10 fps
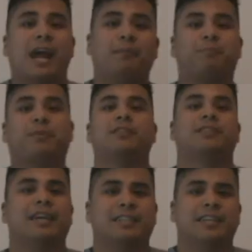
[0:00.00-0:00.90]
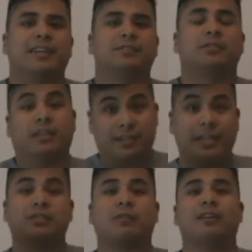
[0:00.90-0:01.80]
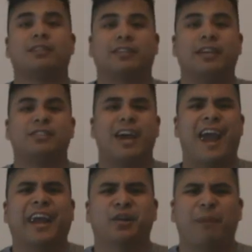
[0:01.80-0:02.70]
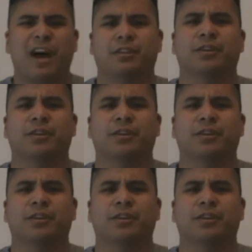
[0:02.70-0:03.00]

Happy birthday, Denise. These are all the things I hate about